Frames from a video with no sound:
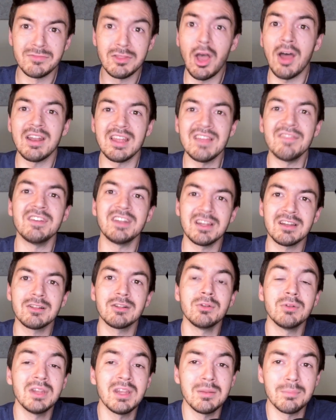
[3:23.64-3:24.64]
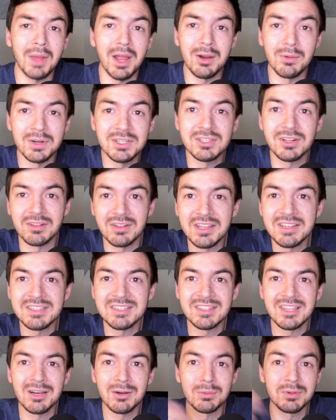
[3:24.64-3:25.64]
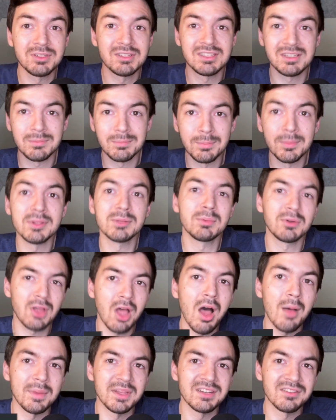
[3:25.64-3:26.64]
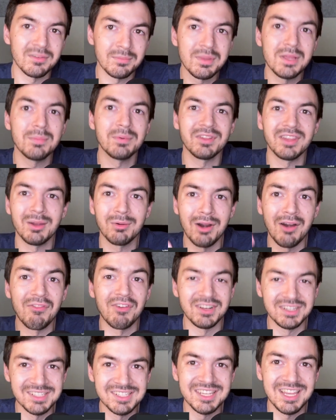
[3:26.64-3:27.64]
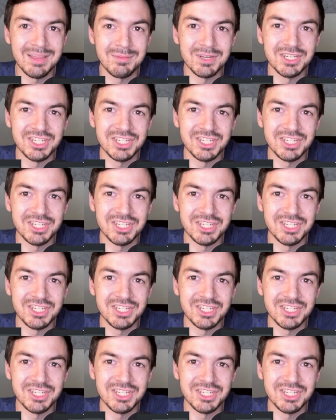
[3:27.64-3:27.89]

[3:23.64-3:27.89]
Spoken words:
not even included in my original list. There was multiple comments from people that referenced schema